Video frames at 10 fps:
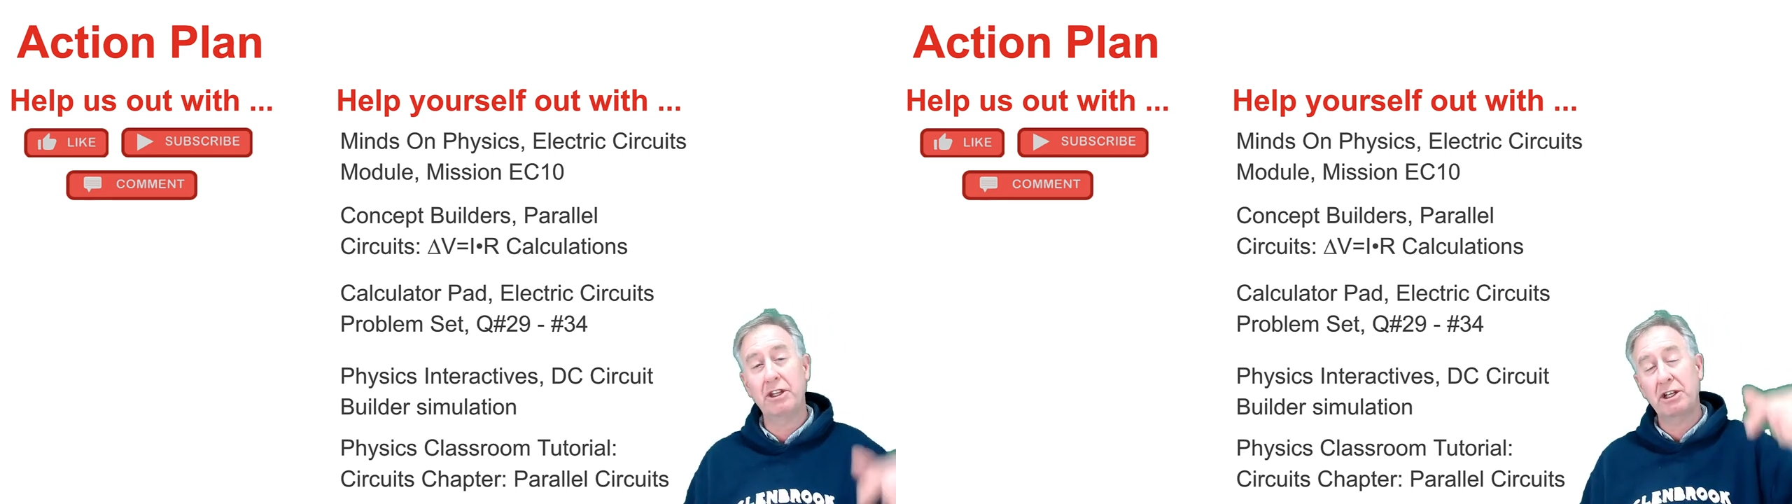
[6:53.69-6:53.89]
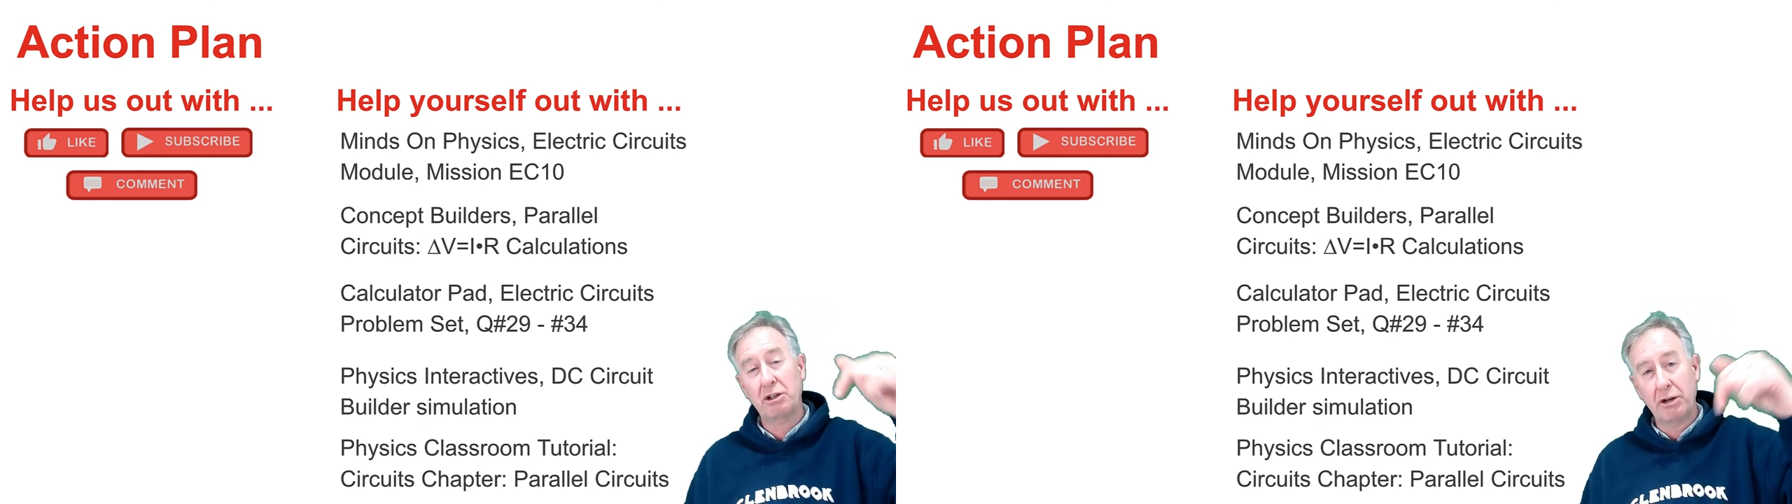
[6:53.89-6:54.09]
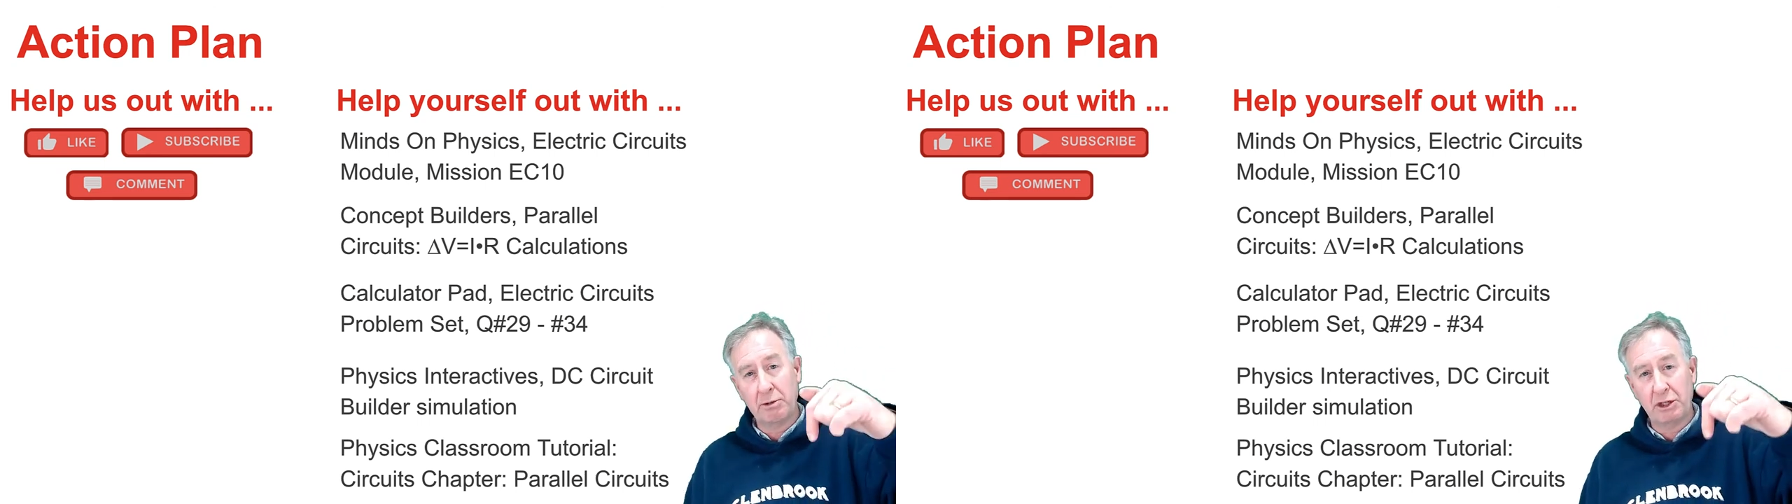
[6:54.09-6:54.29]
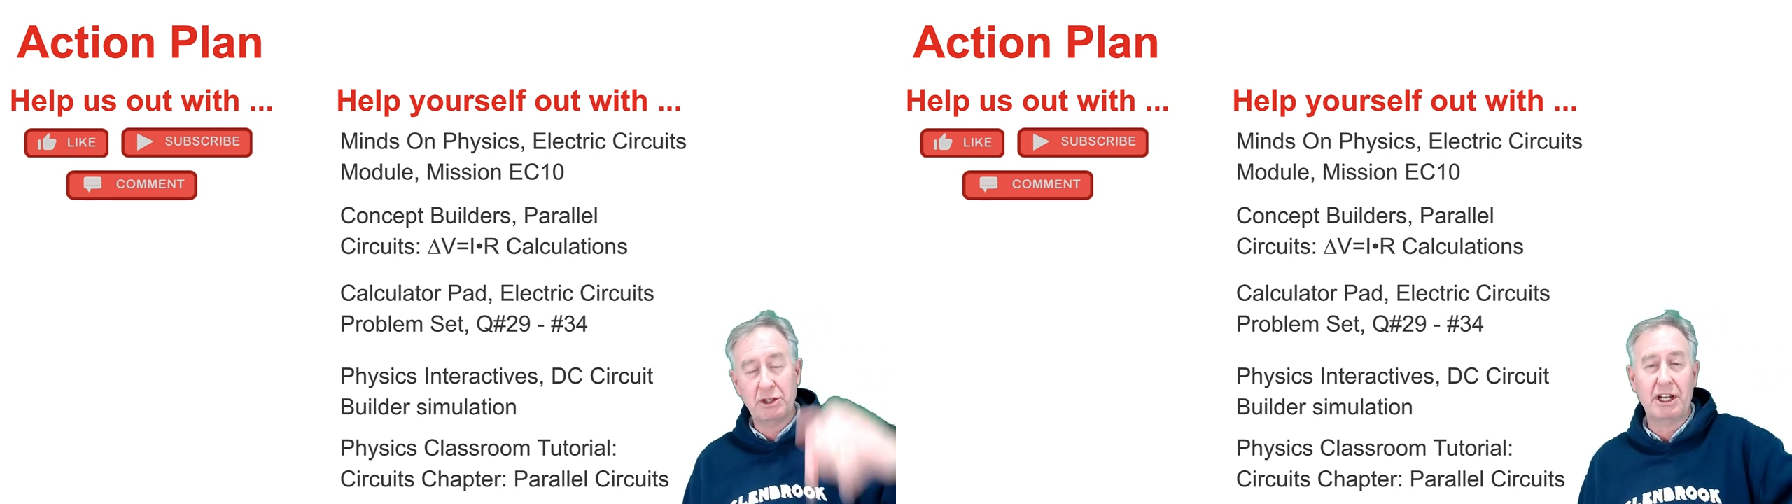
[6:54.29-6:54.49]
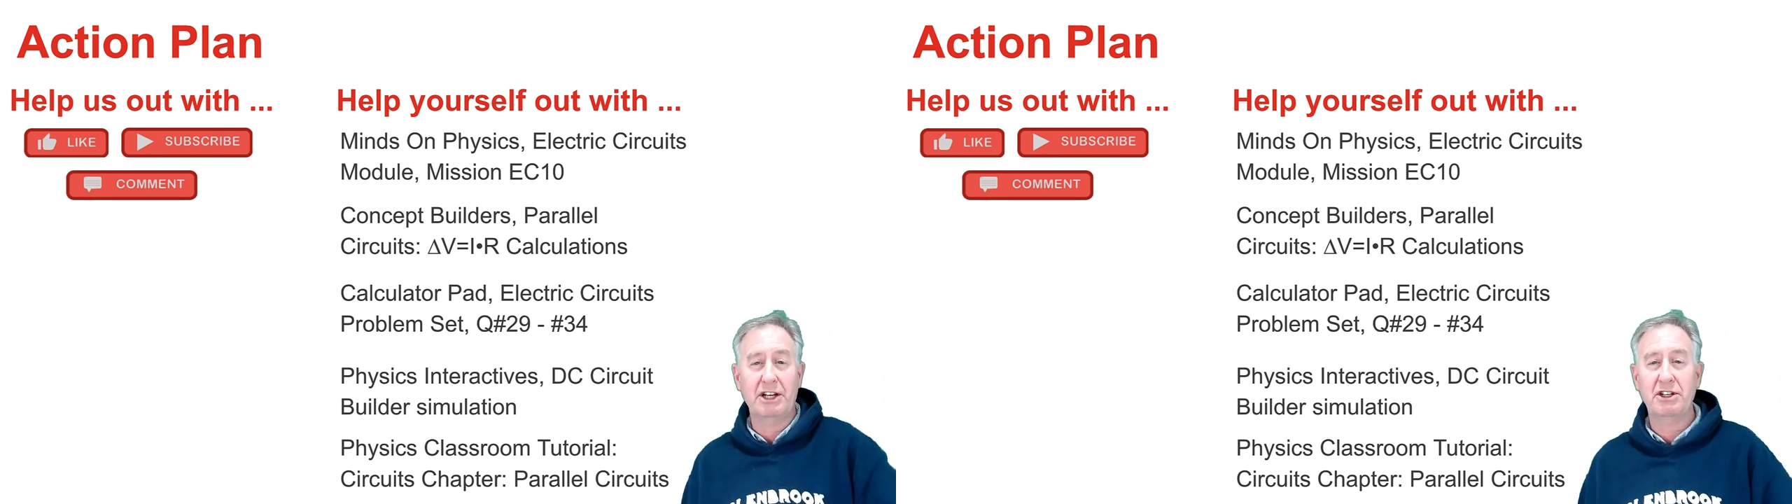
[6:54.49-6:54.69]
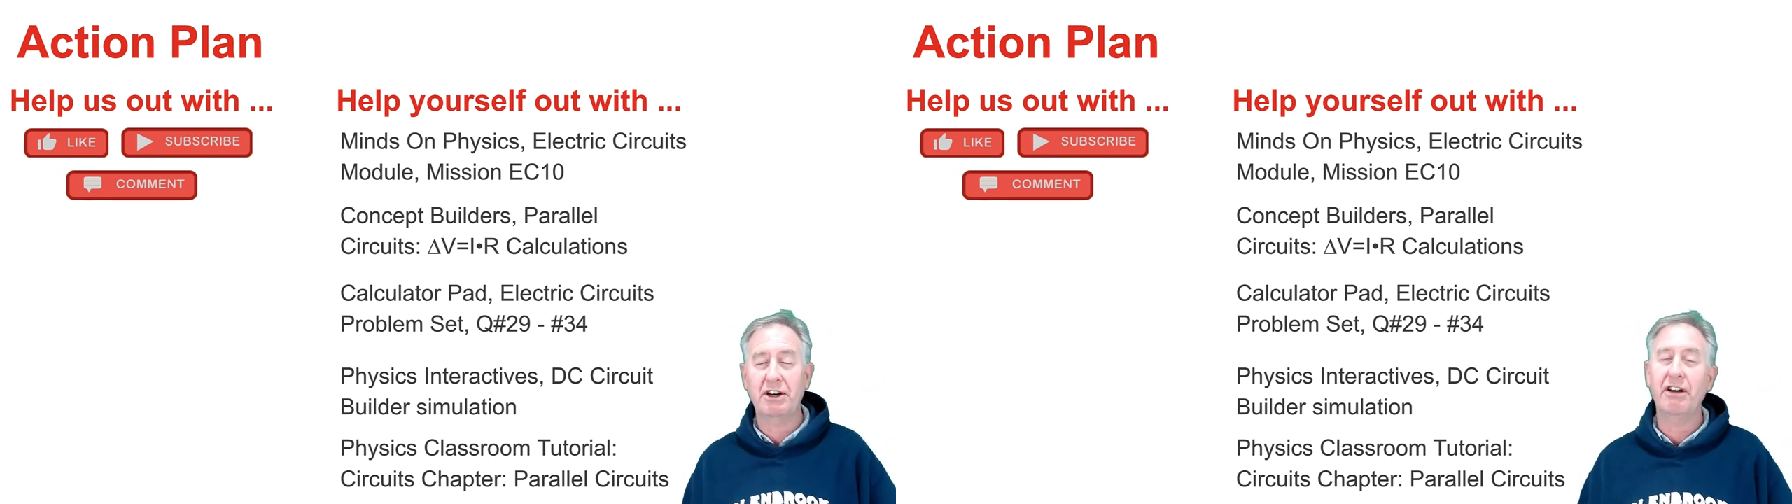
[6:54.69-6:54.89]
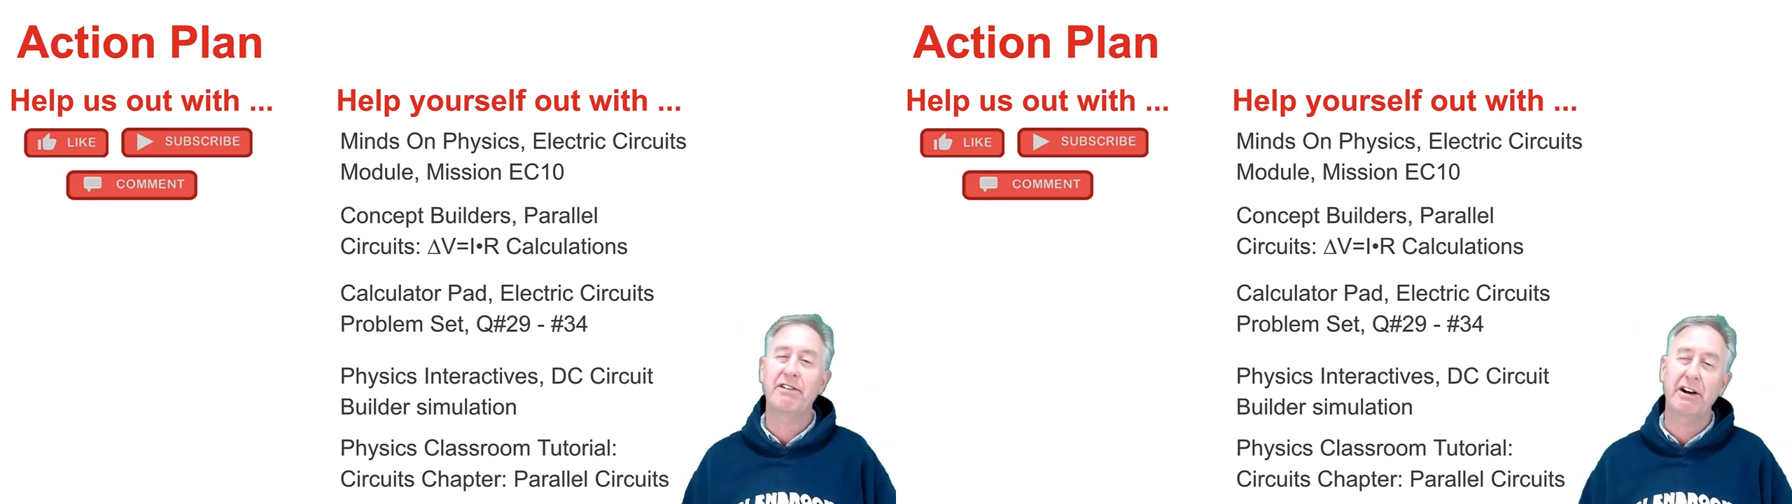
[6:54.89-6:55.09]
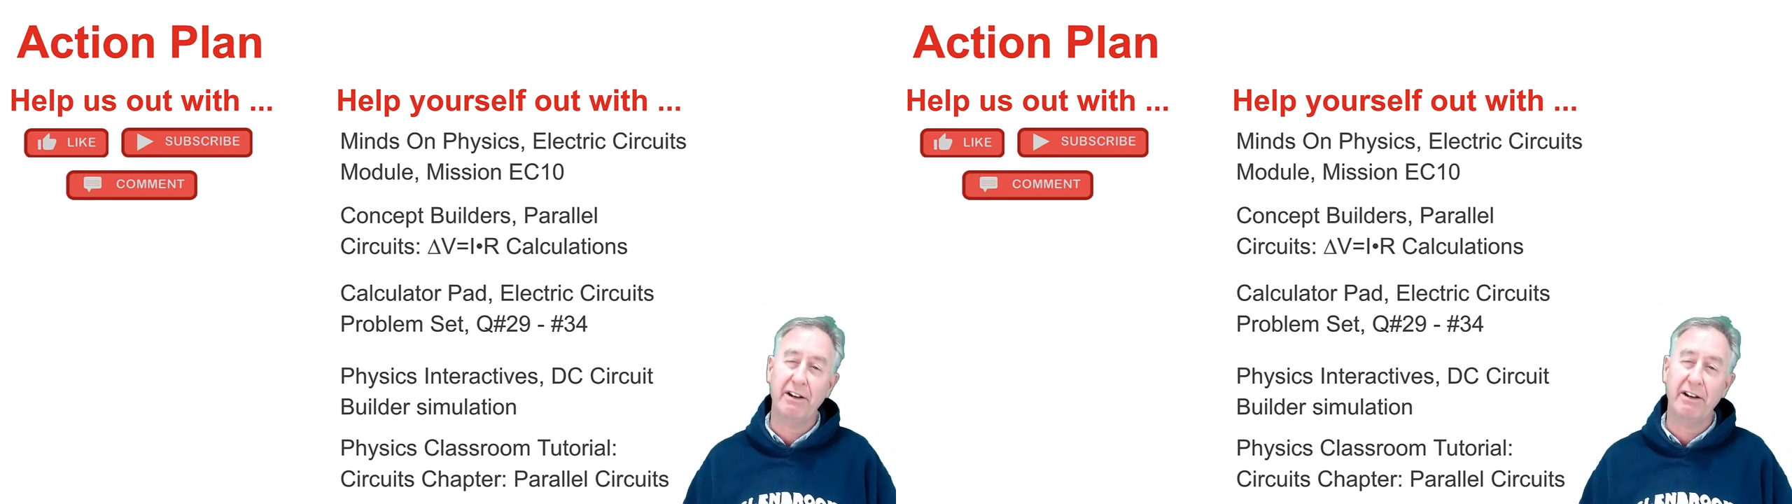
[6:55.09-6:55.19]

in the description section of,